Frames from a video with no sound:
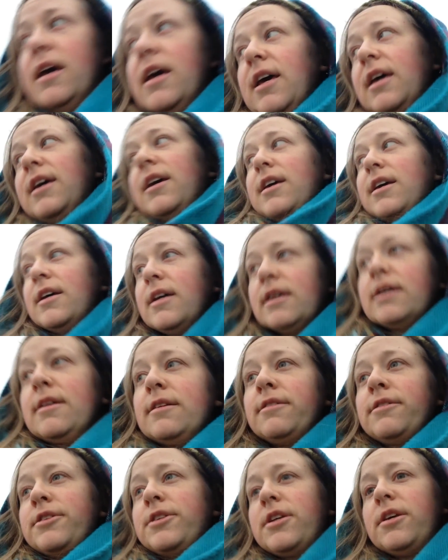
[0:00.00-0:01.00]

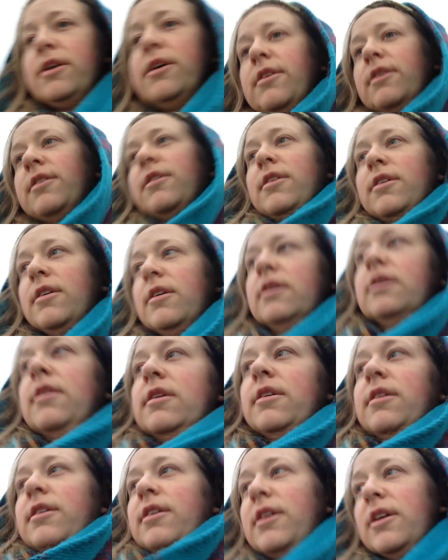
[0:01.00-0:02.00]
And
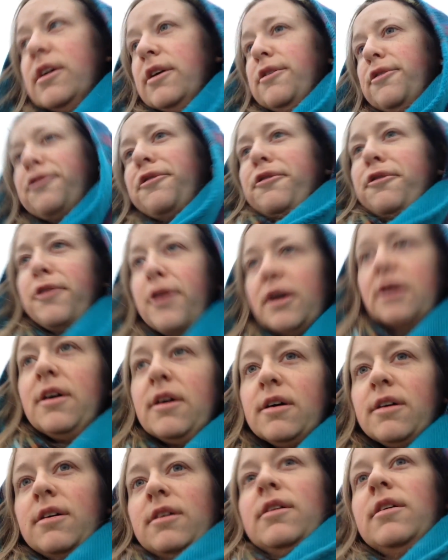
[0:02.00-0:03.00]
if
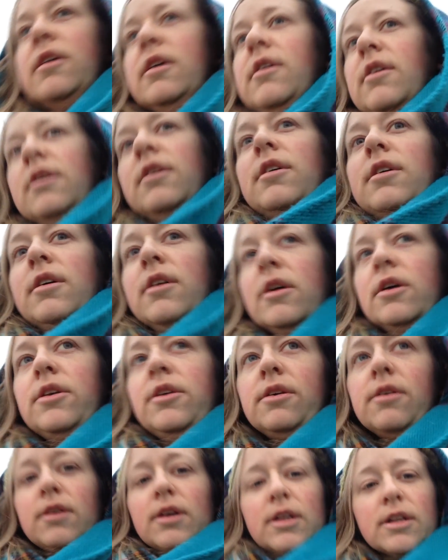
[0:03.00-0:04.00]

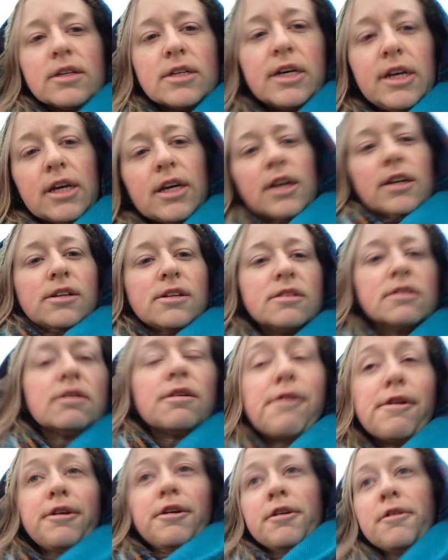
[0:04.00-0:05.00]
you can take
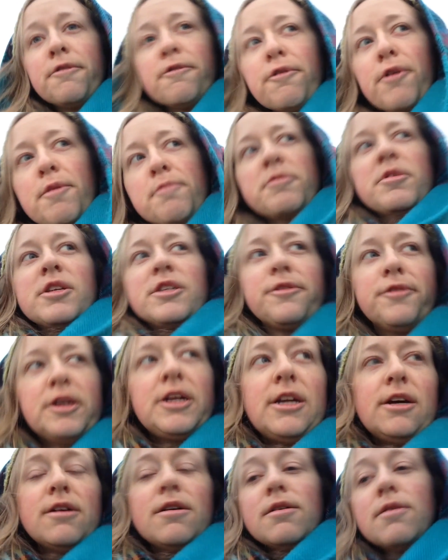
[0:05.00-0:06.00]
anything from this
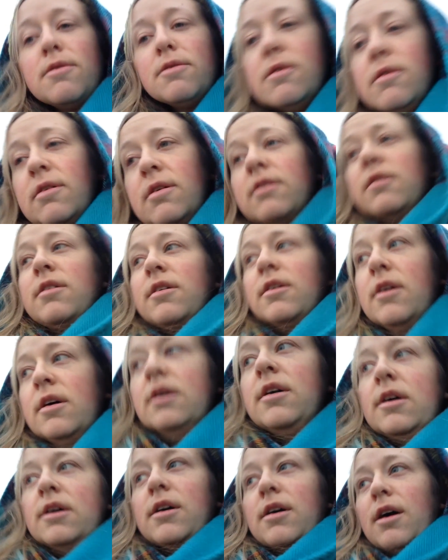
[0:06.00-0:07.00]
video,
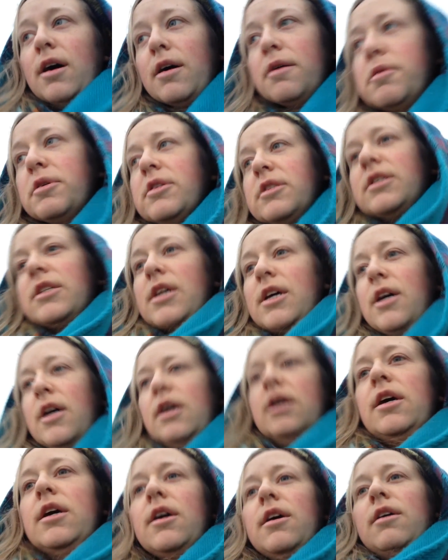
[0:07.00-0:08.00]
I would
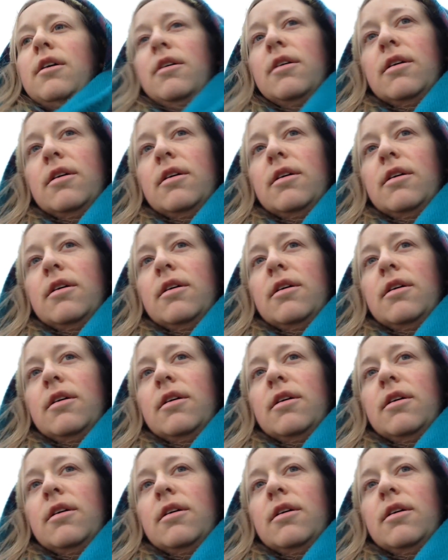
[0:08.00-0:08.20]
say